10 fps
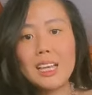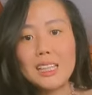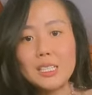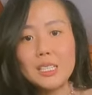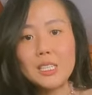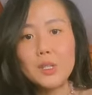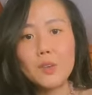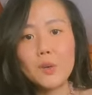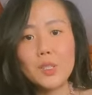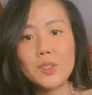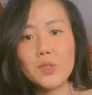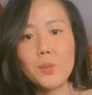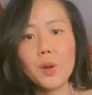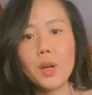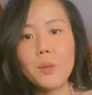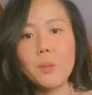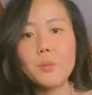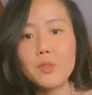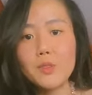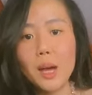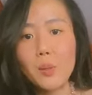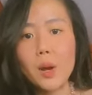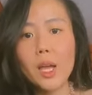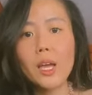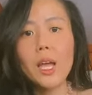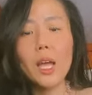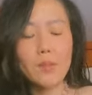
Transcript: Listen to the voice of spirit, move that way.